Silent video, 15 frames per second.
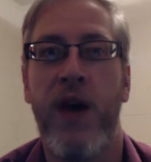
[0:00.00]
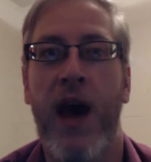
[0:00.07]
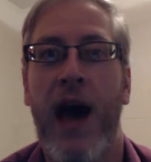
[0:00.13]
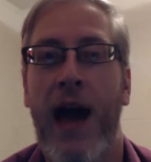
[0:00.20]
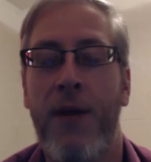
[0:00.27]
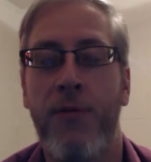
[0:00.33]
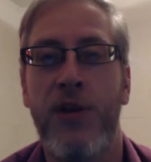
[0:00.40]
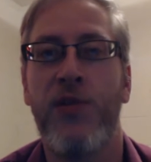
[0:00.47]

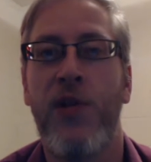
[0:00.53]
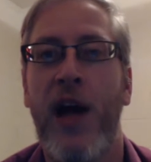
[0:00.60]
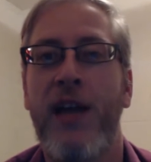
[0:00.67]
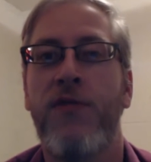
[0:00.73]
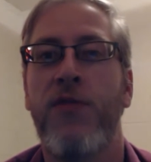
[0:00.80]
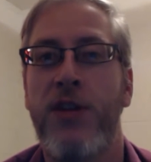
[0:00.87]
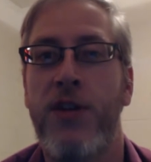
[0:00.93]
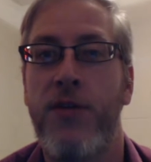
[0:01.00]
I would
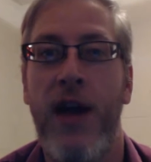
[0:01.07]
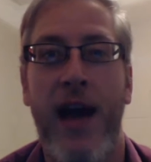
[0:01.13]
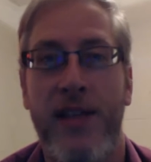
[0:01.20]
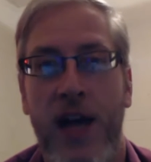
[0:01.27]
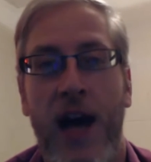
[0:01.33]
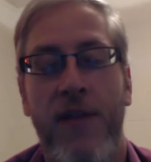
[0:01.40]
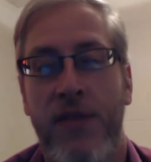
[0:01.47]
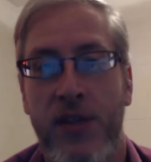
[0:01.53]
like for you
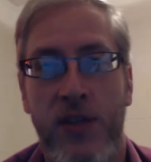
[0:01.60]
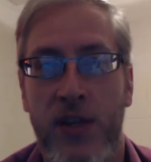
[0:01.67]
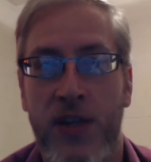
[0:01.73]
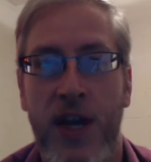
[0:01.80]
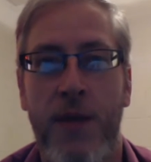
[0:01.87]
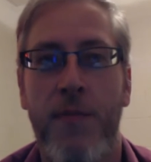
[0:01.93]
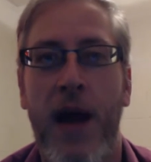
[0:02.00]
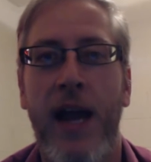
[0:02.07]
guys obviously to
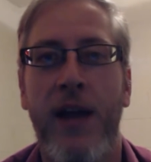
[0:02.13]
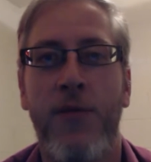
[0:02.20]
come by